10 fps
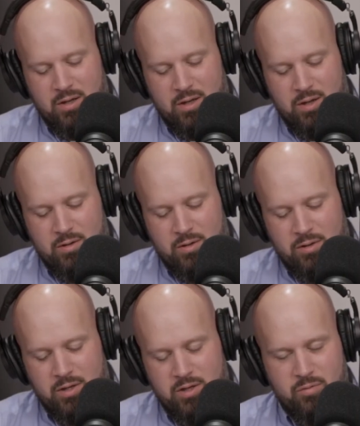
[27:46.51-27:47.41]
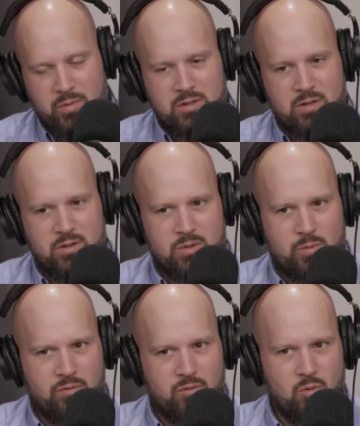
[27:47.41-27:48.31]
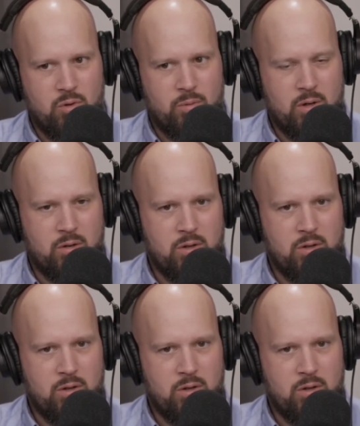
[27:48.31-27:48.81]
I think you've mentioned this before, but